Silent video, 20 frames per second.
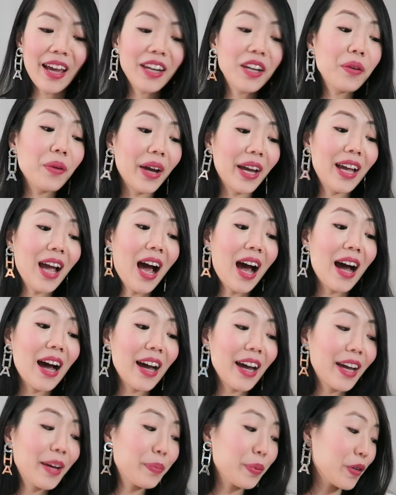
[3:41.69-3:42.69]
Anyway,
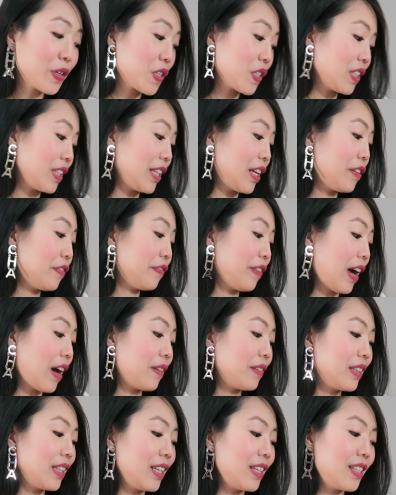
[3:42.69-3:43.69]
I personally
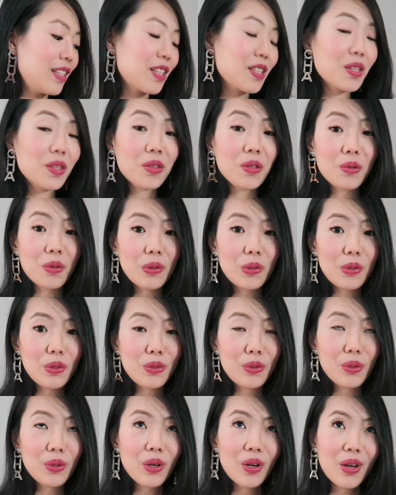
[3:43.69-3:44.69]
found these
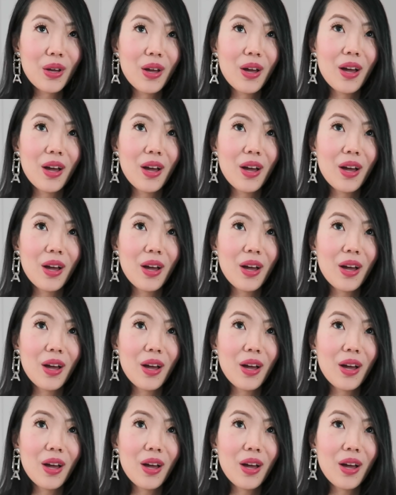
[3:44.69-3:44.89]
through